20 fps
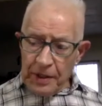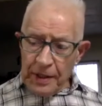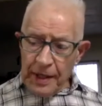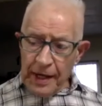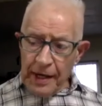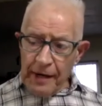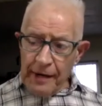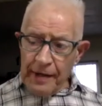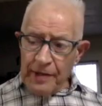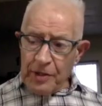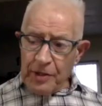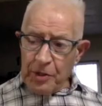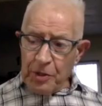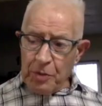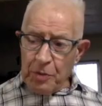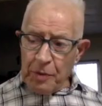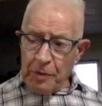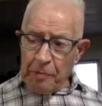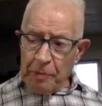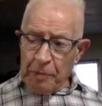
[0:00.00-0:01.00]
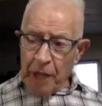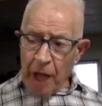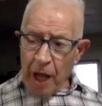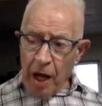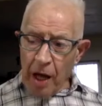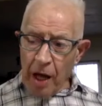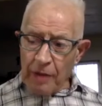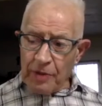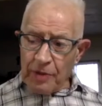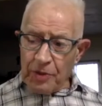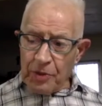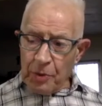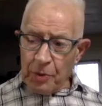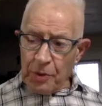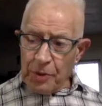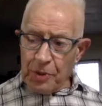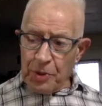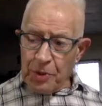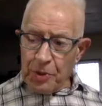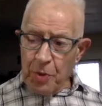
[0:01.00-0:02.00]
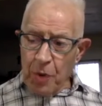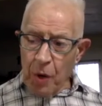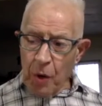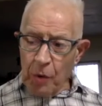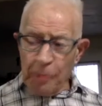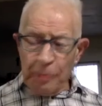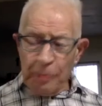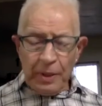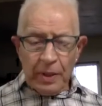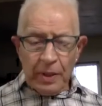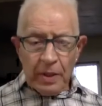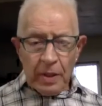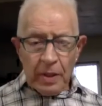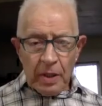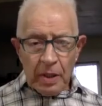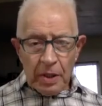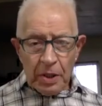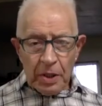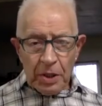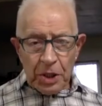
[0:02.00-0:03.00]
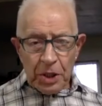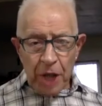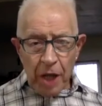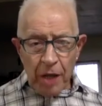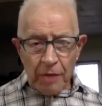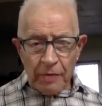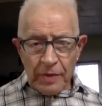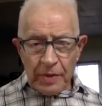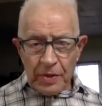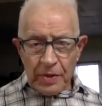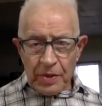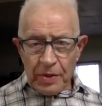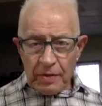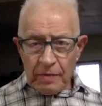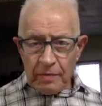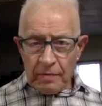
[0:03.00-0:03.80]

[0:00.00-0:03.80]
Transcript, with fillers: characters with blocked or too open chakras.